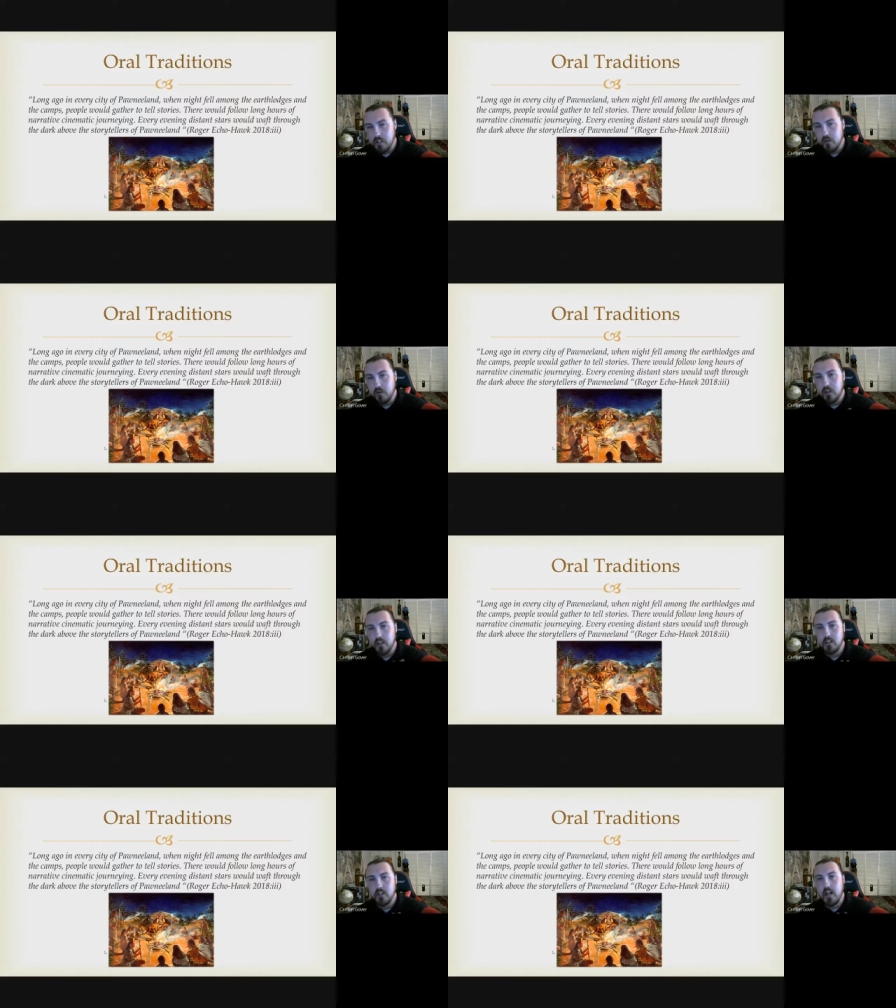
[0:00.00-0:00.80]
here with
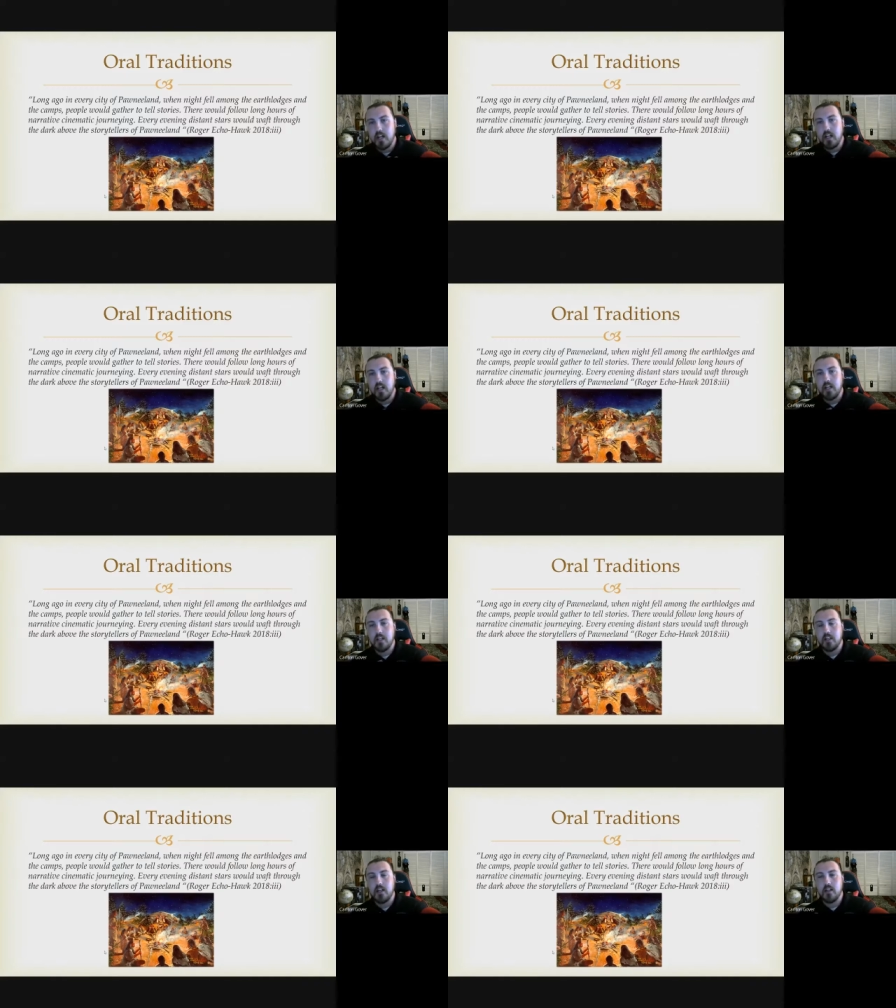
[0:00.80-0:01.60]
us tonight,
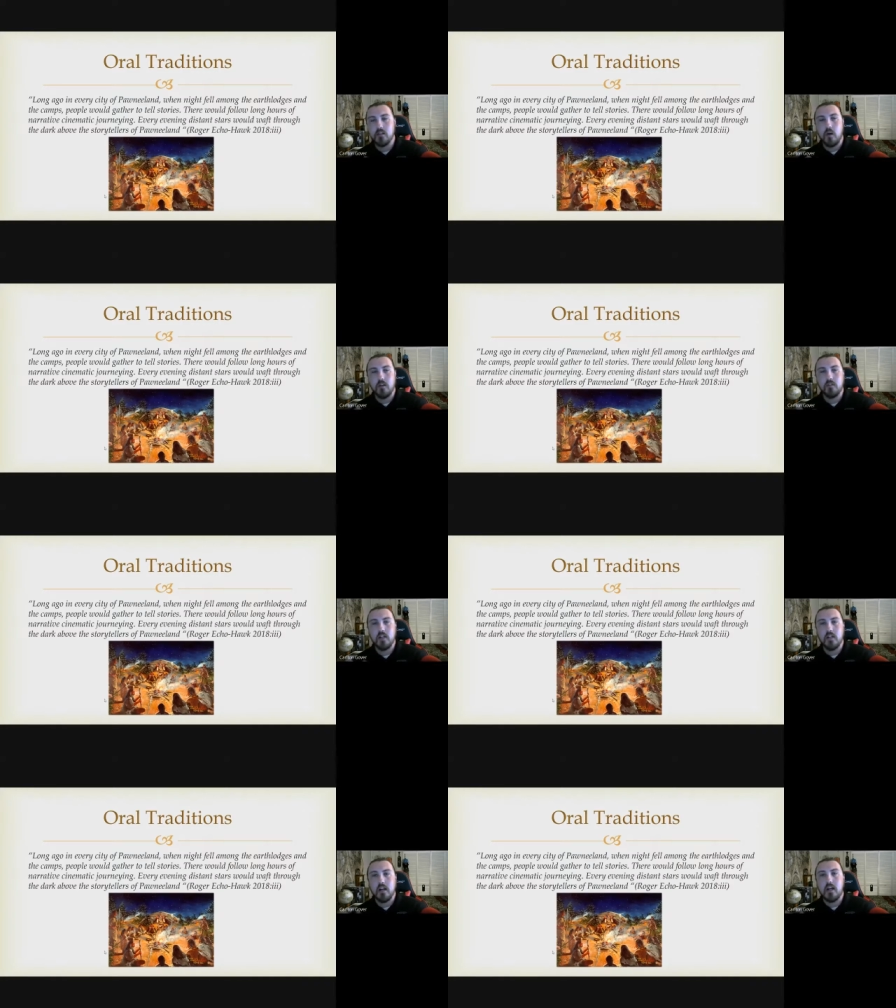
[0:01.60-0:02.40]
and uh, his wife
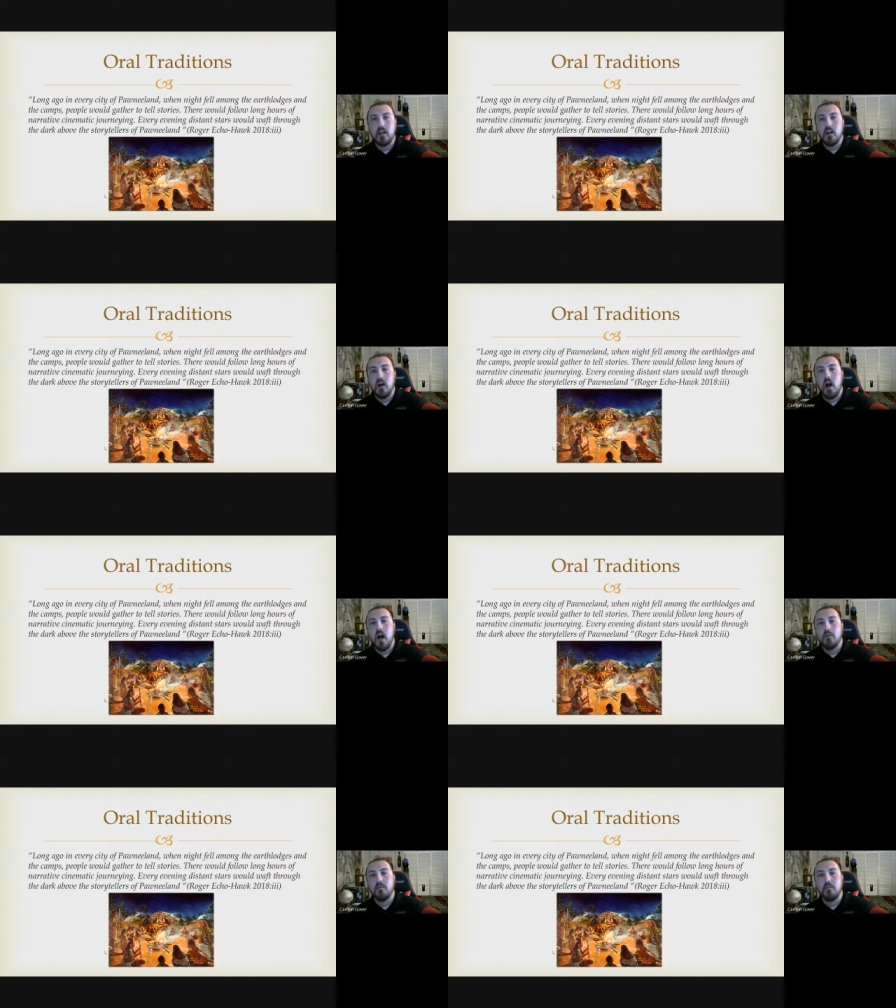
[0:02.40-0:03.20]
Linda.
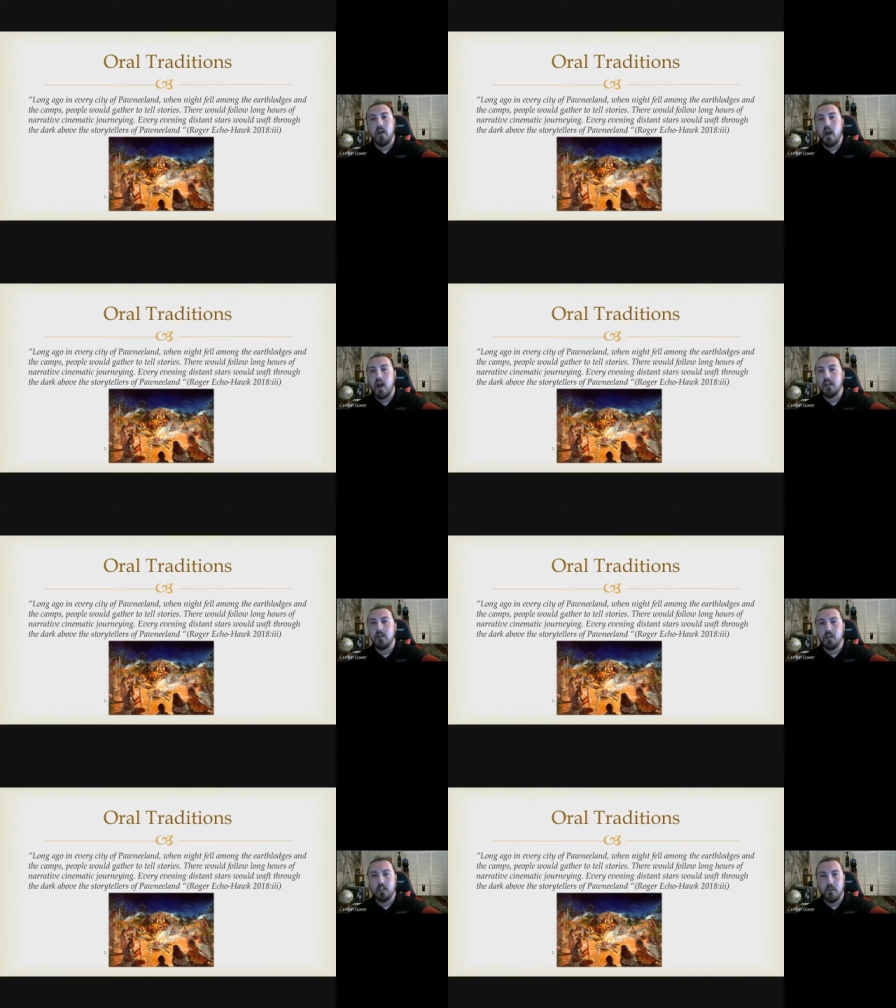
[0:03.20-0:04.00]
Um, I highly
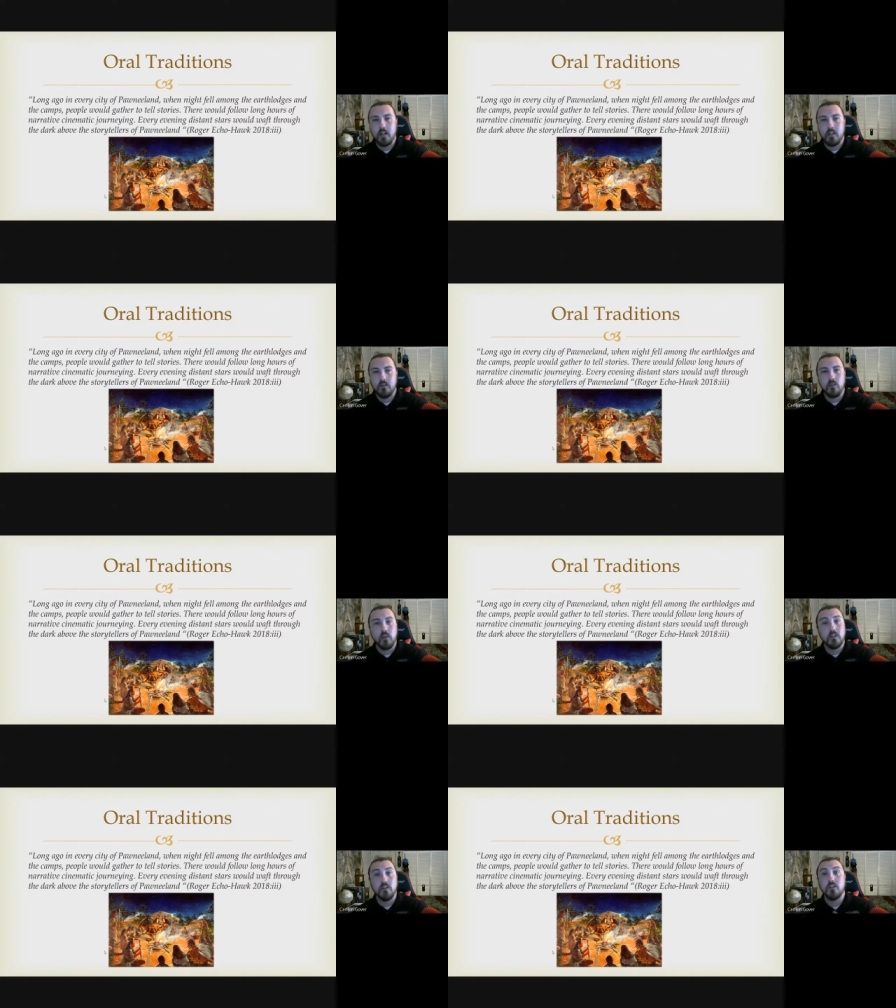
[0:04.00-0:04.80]
recommend if you
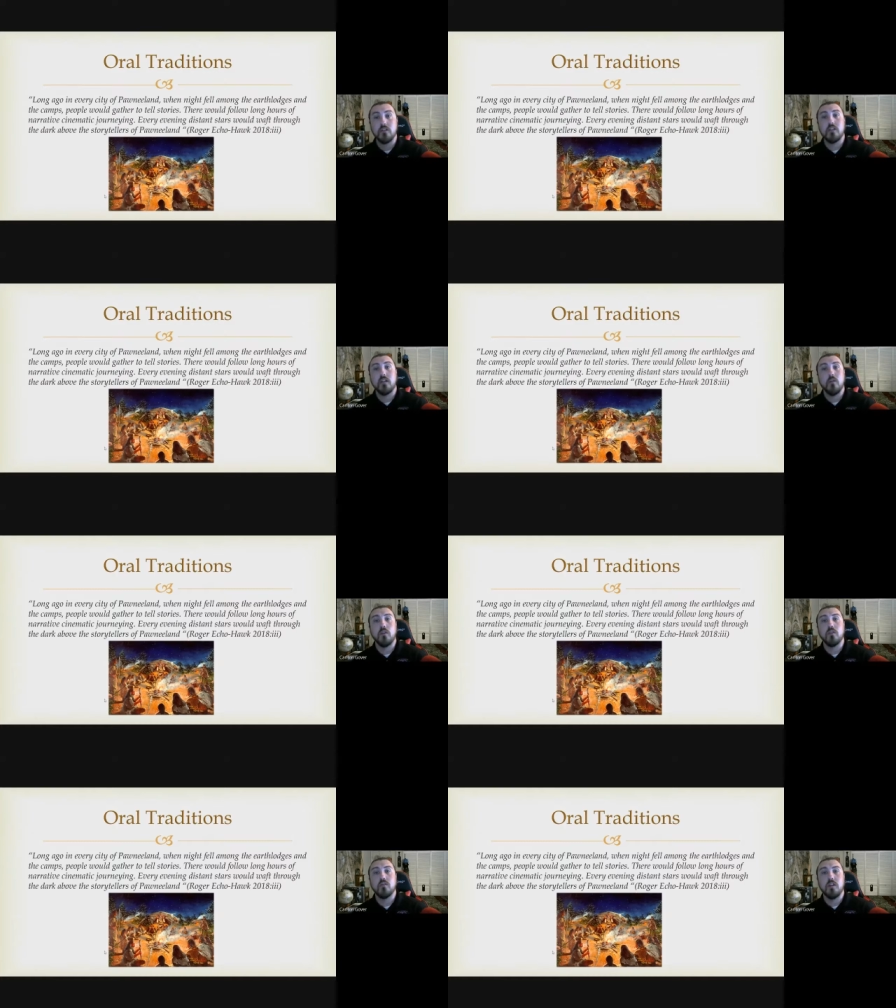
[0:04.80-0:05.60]
guys are interested in
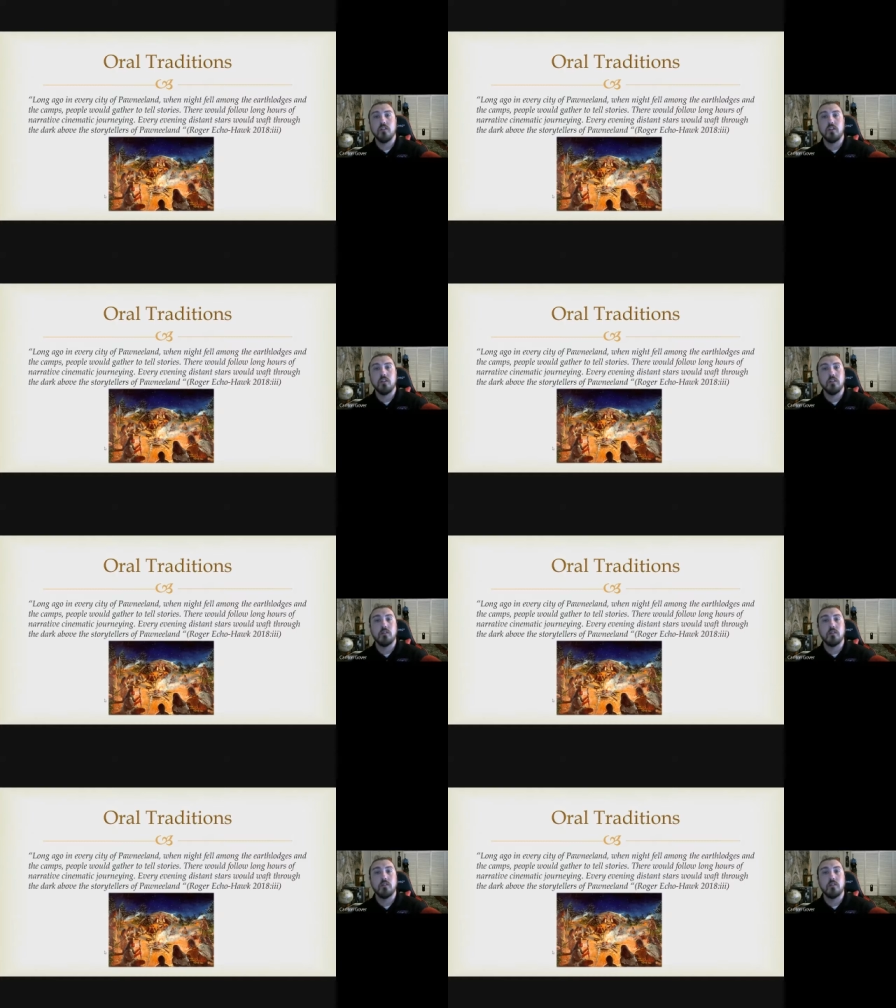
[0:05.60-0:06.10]
oral traditions and